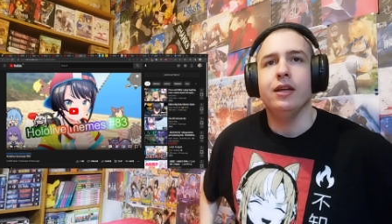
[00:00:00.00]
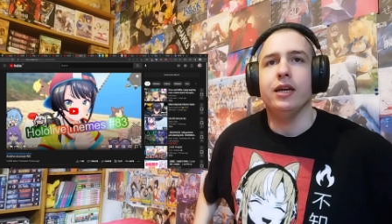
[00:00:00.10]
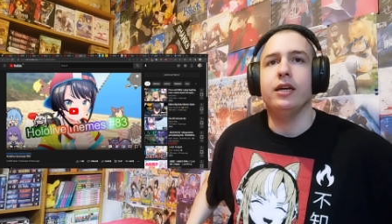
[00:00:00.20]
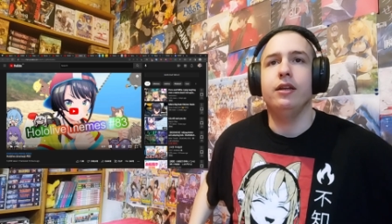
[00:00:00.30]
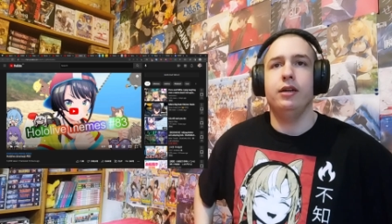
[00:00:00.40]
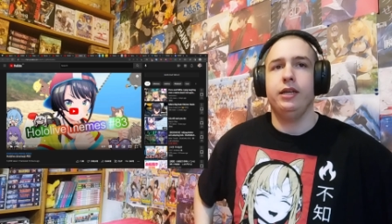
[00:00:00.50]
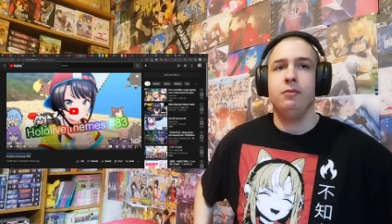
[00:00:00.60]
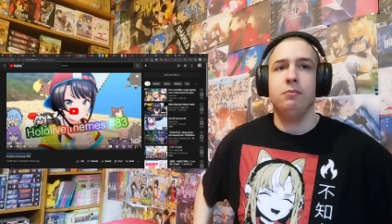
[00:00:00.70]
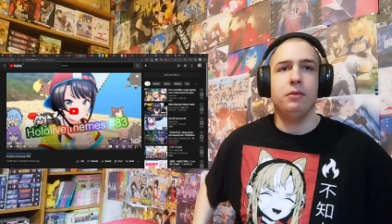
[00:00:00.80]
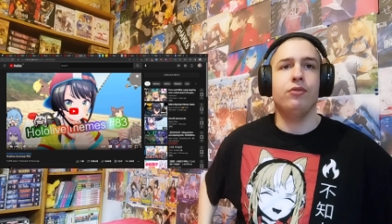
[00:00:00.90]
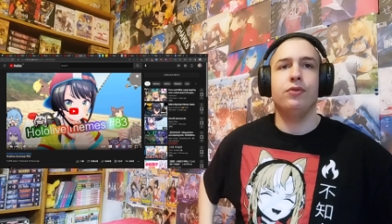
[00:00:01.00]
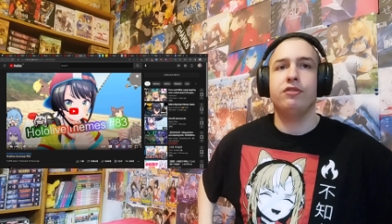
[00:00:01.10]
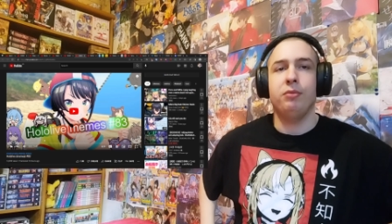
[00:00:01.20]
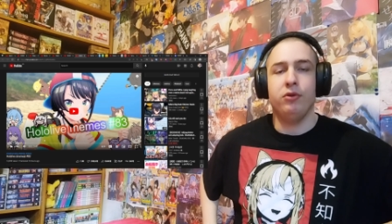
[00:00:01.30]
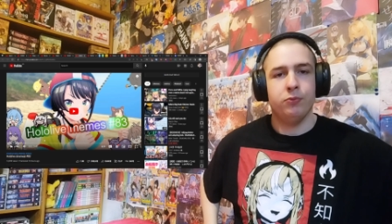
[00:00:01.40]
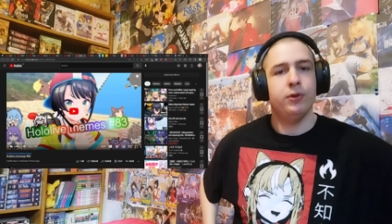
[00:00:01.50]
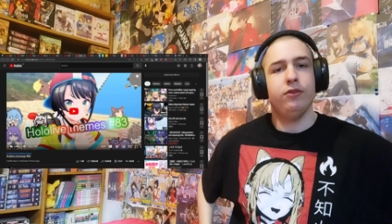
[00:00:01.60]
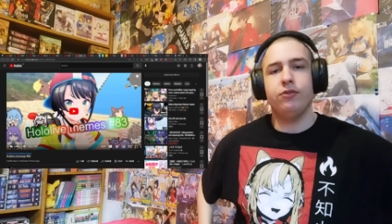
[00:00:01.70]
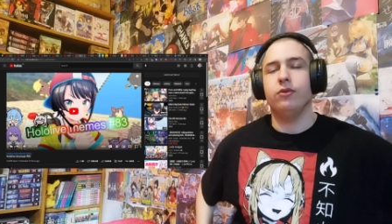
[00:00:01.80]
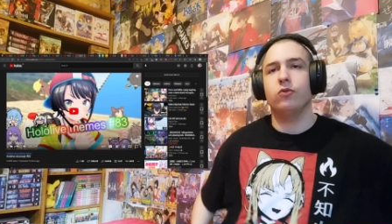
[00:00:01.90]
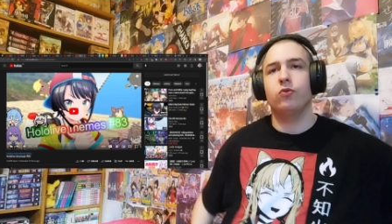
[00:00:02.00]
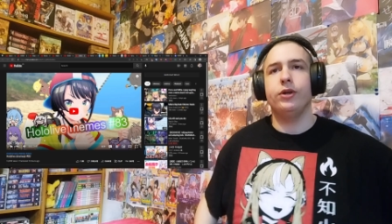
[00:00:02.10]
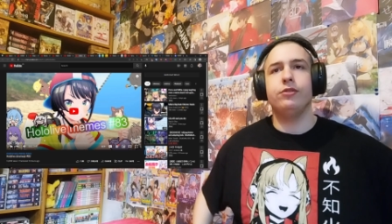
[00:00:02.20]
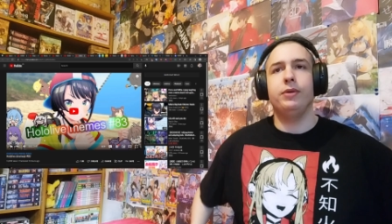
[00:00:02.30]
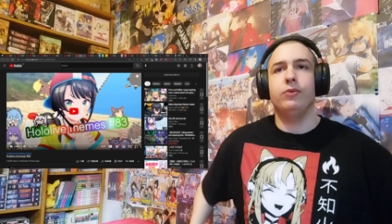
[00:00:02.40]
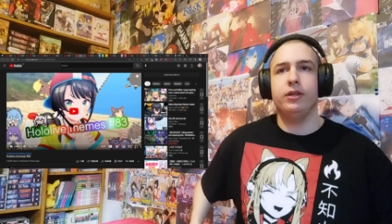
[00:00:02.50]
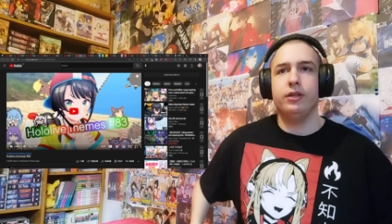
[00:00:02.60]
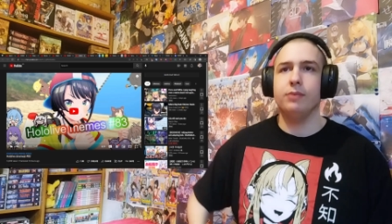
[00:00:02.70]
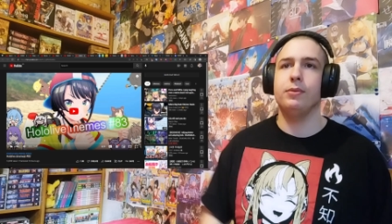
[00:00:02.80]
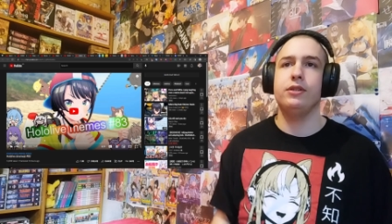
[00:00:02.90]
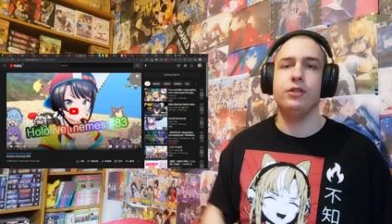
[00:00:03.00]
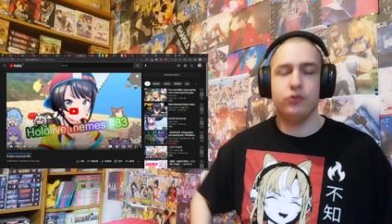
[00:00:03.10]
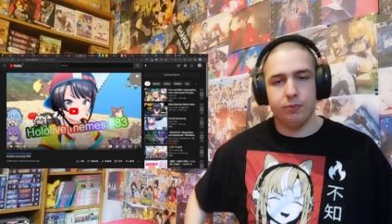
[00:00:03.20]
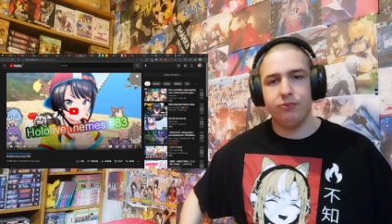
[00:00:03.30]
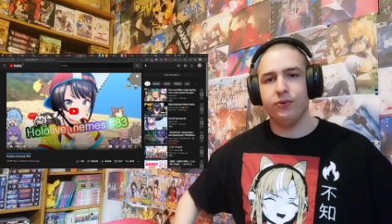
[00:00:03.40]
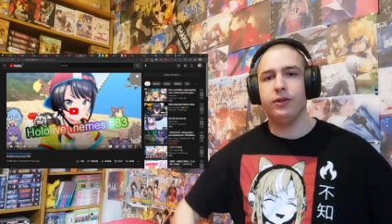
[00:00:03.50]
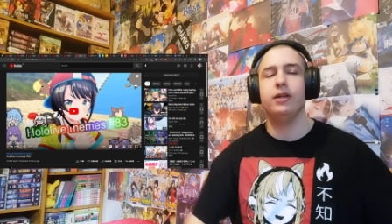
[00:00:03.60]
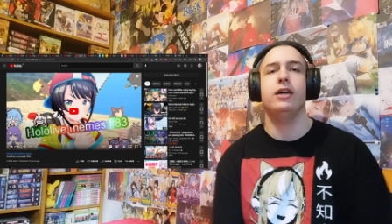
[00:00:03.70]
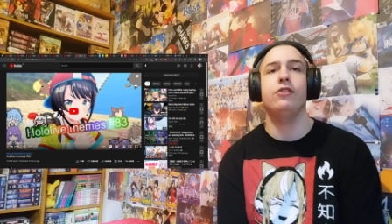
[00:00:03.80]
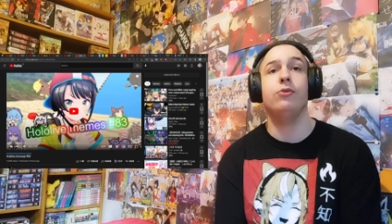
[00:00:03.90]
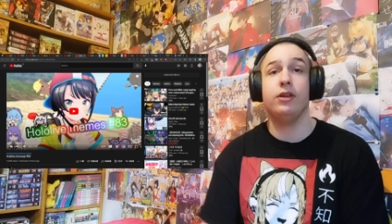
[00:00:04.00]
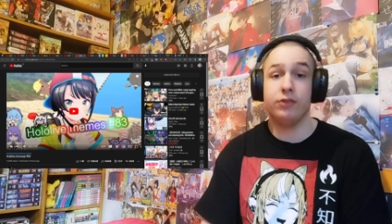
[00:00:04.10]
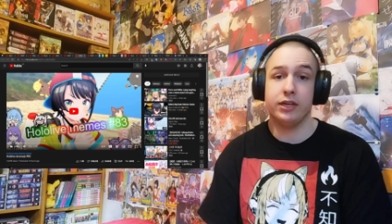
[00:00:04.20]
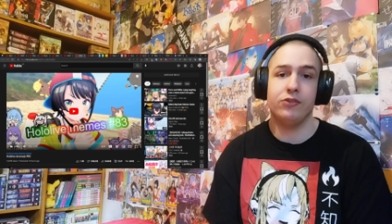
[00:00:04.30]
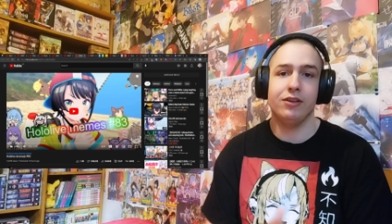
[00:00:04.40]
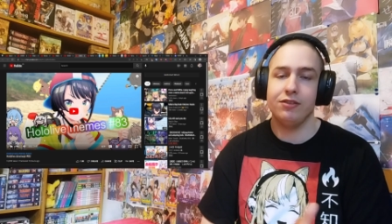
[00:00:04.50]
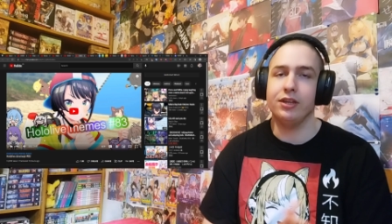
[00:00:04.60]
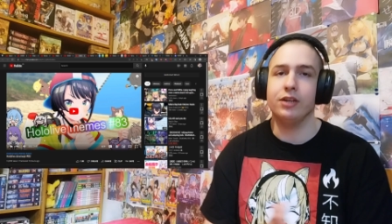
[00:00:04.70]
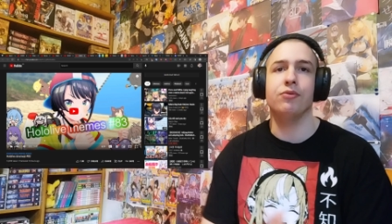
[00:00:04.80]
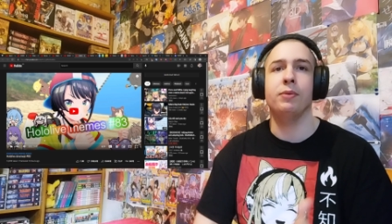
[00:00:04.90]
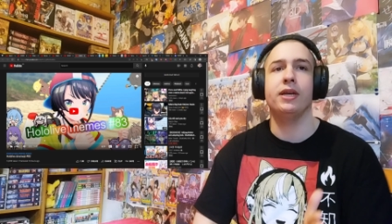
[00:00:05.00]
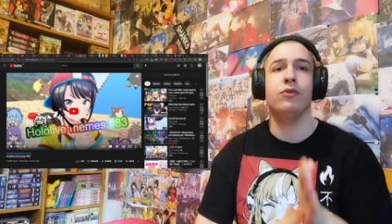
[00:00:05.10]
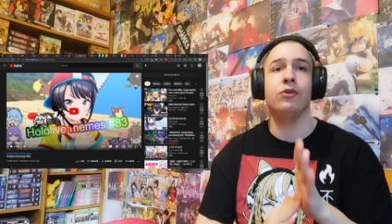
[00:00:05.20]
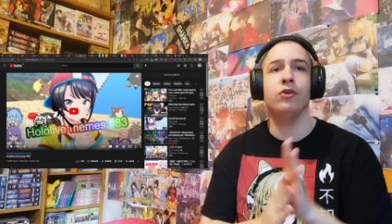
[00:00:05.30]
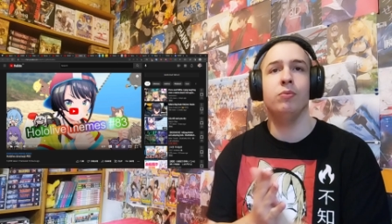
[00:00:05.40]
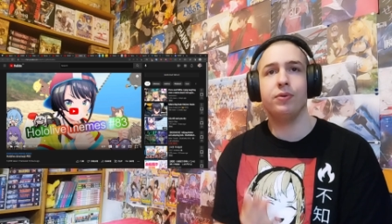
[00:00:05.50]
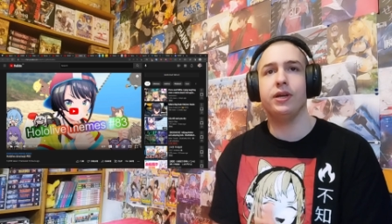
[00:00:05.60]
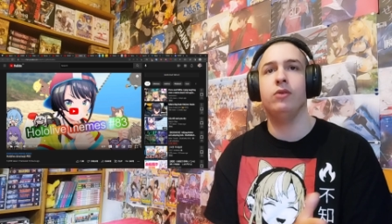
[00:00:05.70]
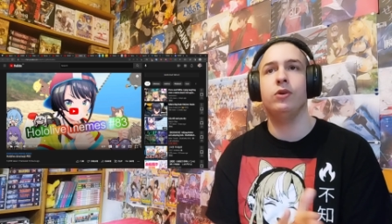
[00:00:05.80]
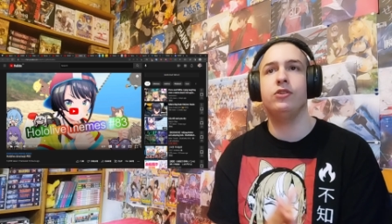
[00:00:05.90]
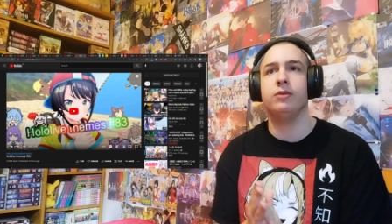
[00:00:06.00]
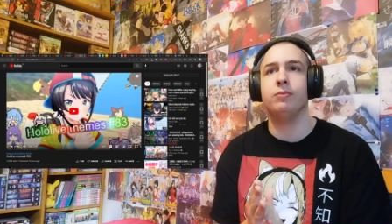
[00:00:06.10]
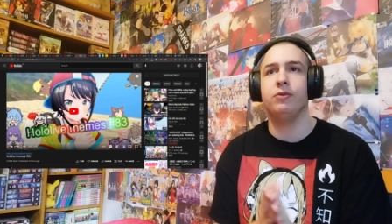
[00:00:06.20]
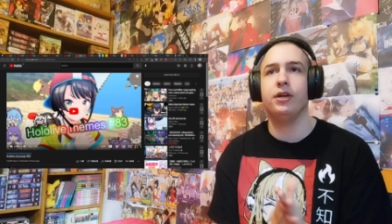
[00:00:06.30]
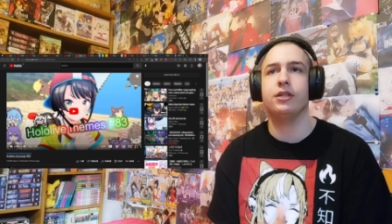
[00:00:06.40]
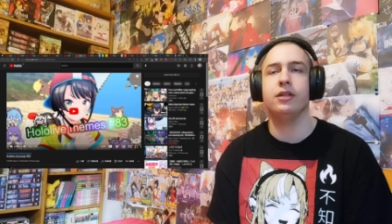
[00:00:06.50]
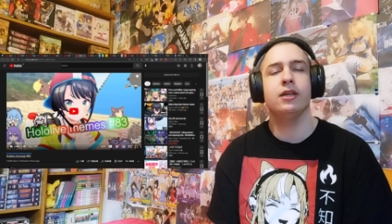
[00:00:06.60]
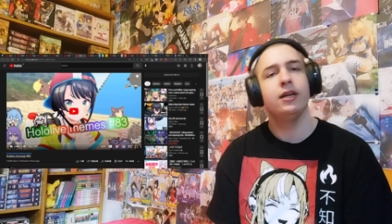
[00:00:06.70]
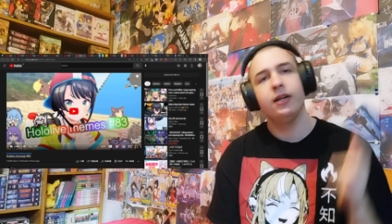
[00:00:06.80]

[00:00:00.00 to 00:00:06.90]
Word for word: And uh, yeah, it's a 40 minute one, so quite a big one, but it should be fun. As always, catches, thank you for making the comp and watching my reaction.